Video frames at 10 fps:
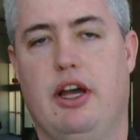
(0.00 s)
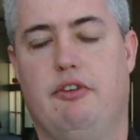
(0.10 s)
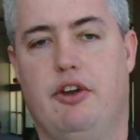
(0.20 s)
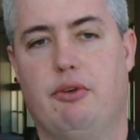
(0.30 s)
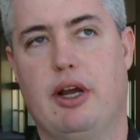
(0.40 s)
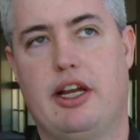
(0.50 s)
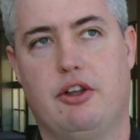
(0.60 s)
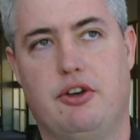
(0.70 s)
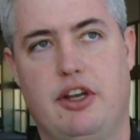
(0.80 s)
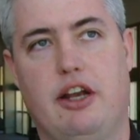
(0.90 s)
have
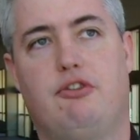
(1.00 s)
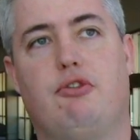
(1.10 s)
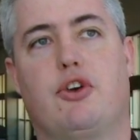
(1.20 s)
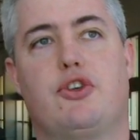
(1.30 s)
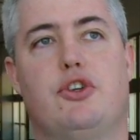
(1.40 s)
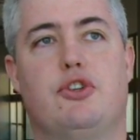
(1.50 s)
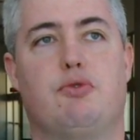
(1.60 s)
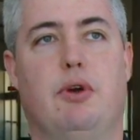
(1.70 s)
irregular data structures,